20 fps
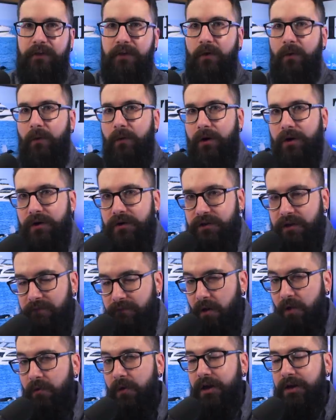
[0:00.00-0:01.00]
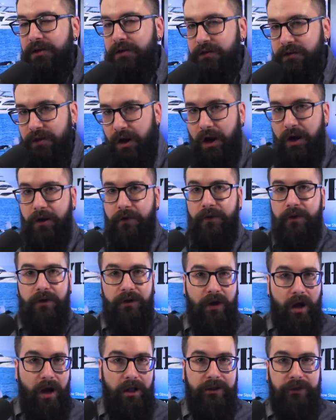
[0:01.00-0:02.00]
the orcas have already sunk the
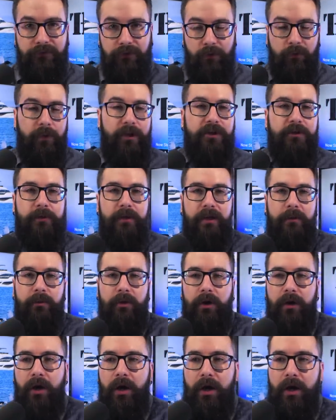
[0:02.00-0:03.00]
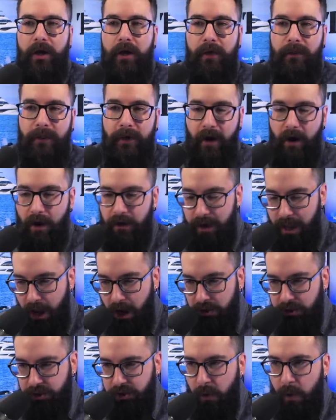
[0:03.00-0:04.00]
yachts for rich people, they are
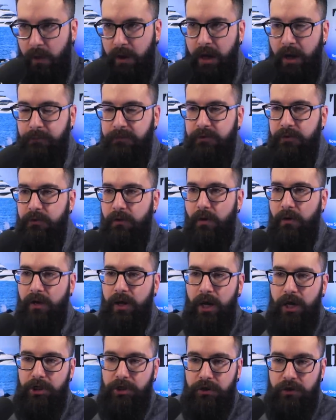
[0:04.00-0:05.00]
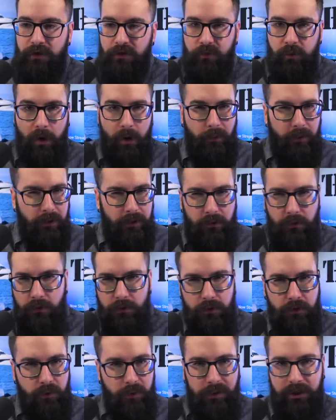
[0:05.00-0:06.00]
now showing up to locations where we
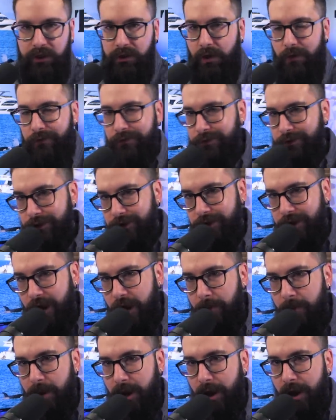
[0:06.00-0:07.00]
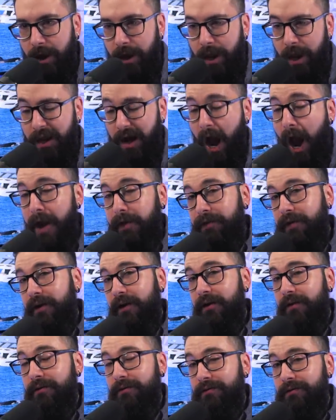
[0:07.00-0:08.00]
usually don't see them, and I
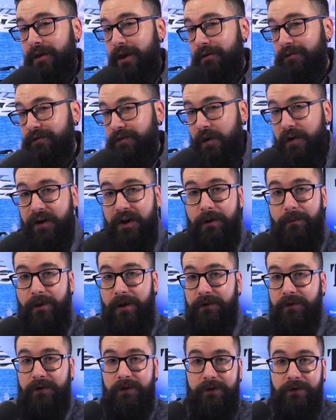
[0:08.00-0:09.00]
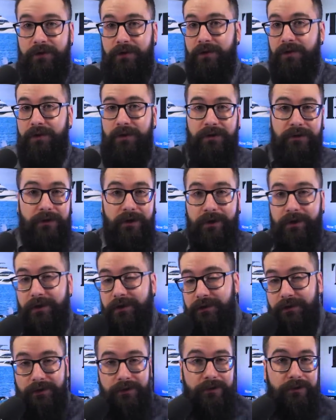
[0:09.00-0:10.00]
think they're sending a message to these
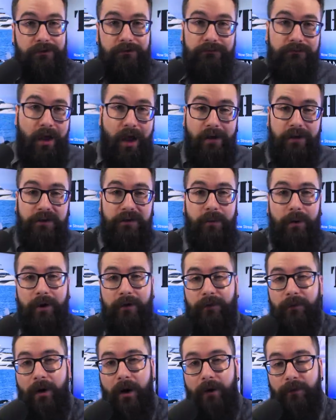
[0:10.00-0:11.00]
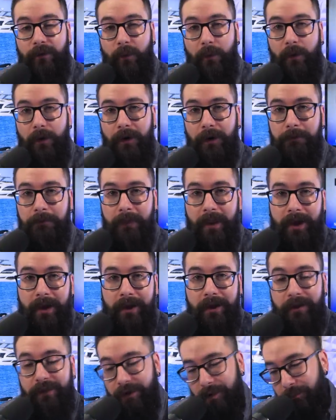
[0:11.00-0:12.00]
elites elsewhere throughout the world.
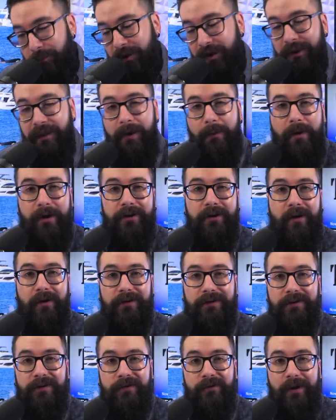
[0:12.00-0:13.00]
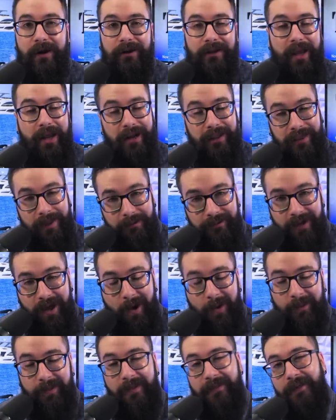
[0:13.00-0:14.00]
They're putting them on notice as well, letting them
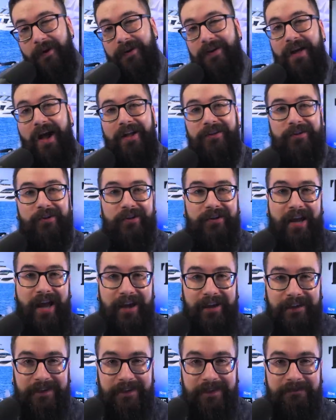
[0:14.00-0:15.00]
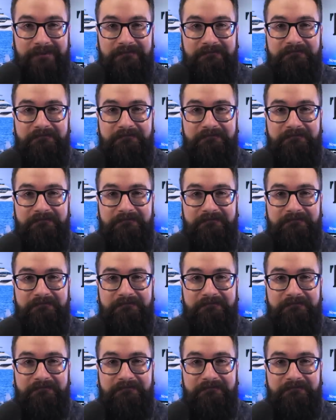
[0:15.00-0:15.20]
know that their yachts are next.